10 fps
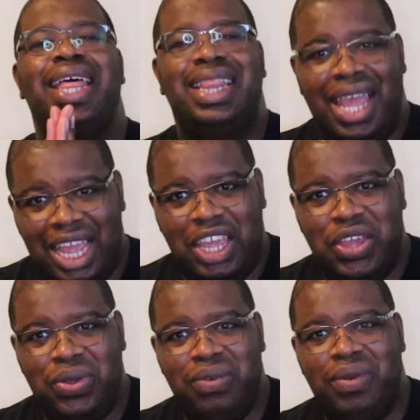Thank
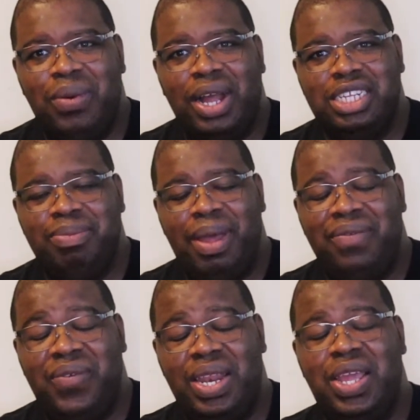you for watching my
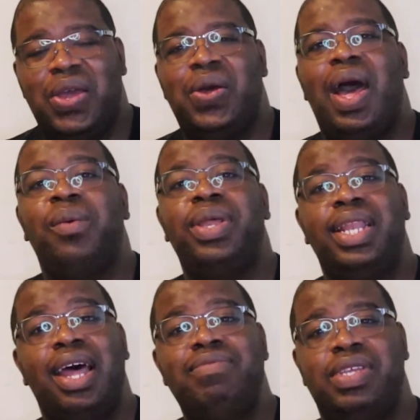video. I would
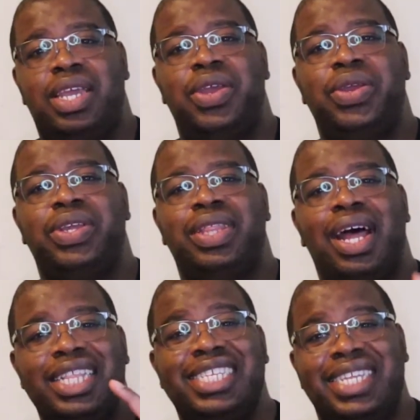love to hear your
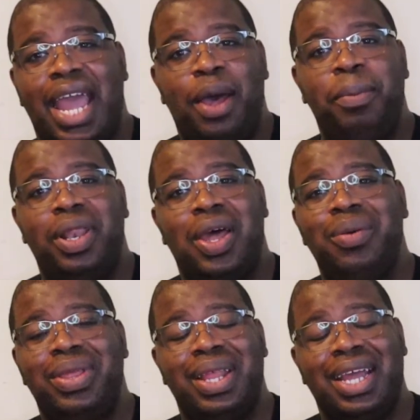thoughts down below
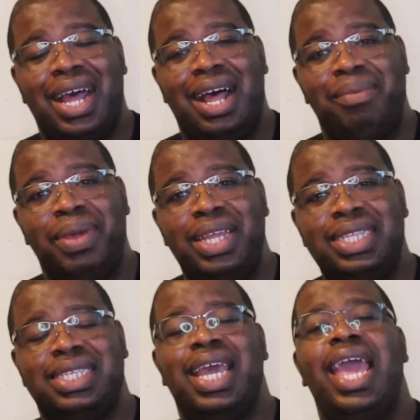in the
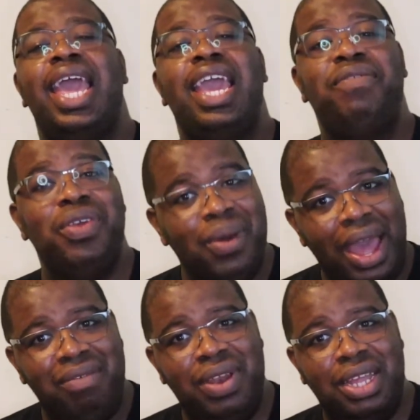comments. If you
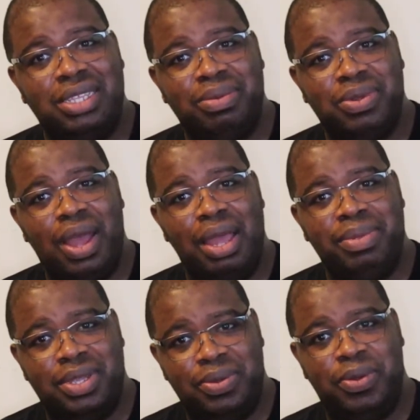have not subscribed
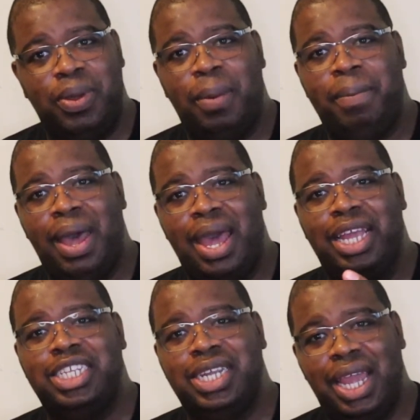to my
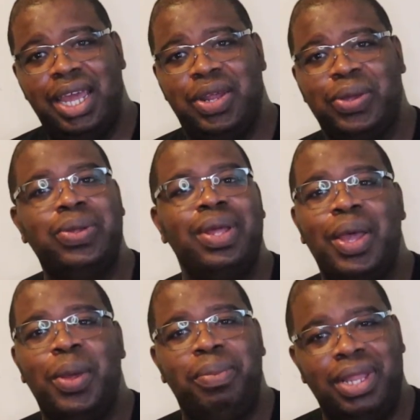channel,
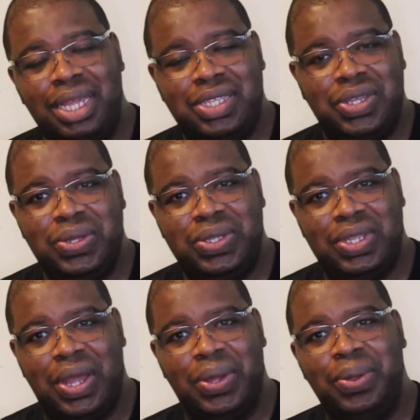please do
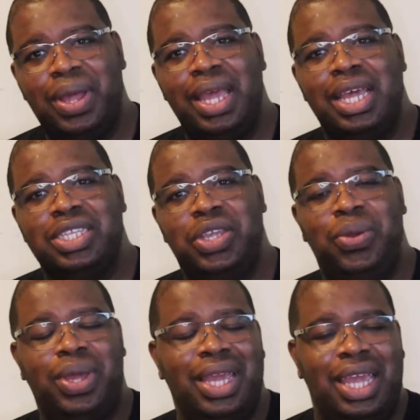so you
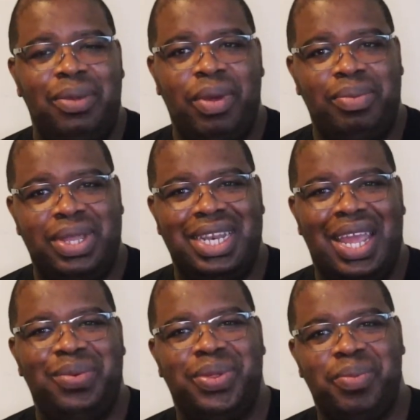can keep up to
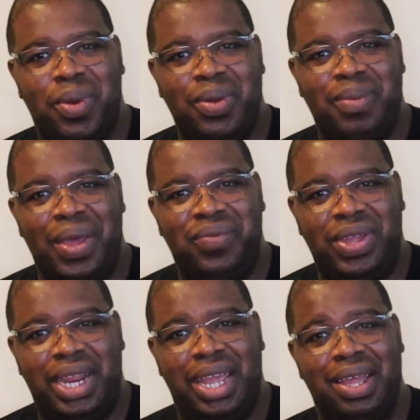date with more of my
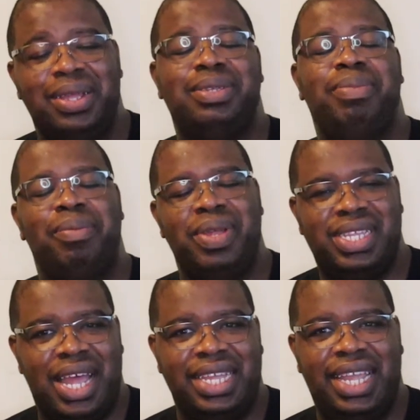videos. But
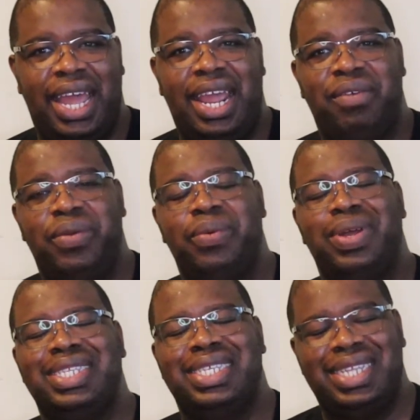besides that,
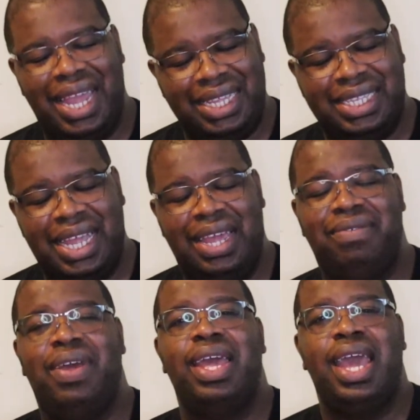everyone stay safe,
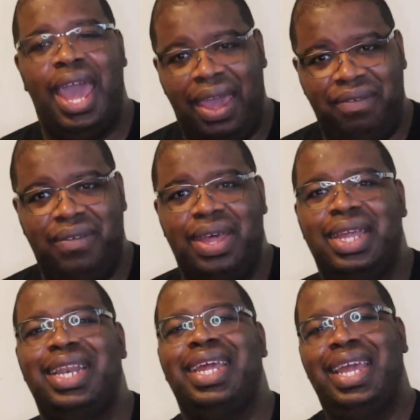have
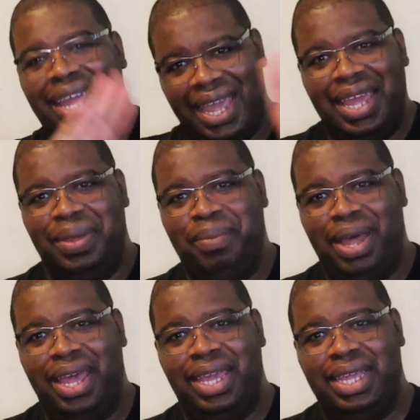fun, and
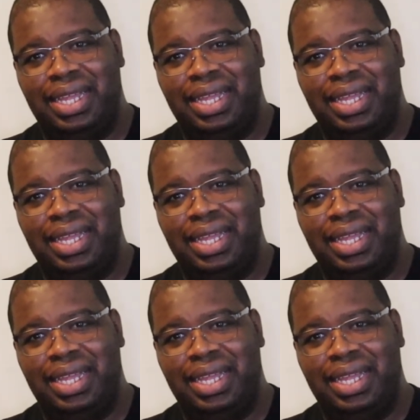goodbye.